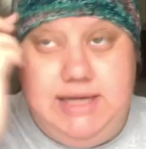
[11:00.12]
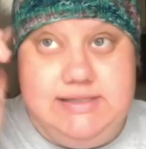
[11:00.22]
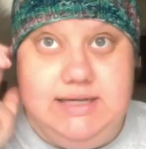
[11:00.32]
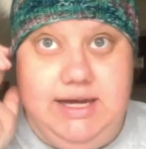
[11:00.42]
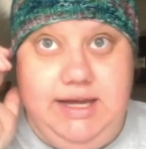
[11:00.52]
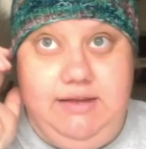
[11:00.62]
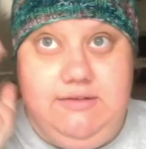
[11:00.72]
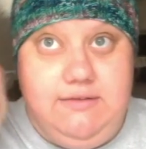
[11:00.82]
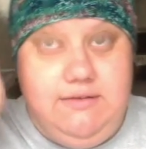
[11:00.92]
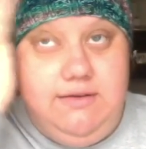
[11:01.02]

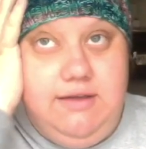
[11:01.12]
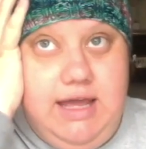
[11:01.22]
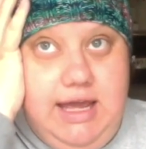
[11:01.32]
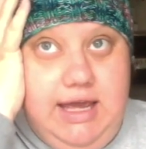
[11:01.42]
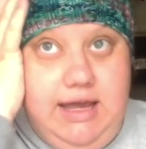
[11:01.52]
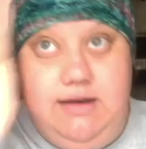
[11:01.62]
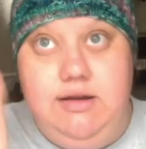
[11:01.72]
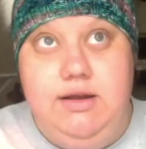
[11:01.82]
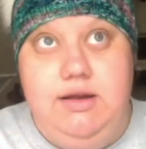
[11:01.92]
size head.